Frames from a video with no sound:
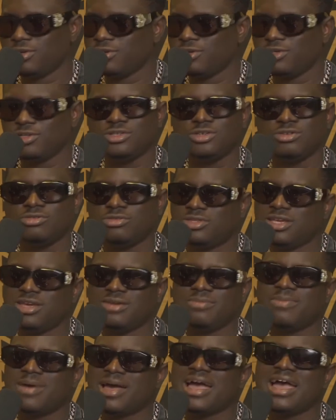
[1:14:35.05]
you the
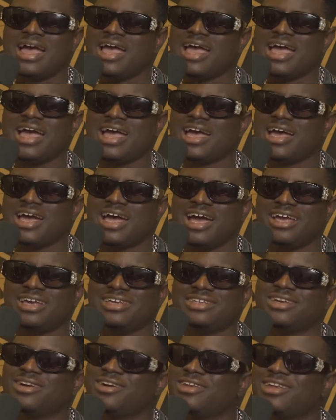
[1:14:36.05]
mad,
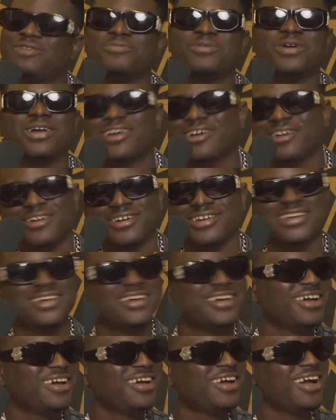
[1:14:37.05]

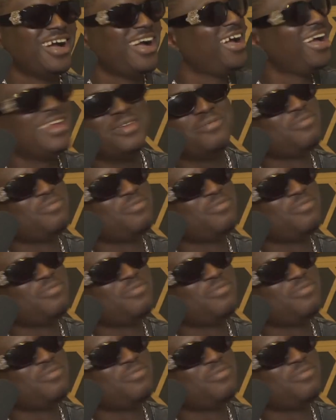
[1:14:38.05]
you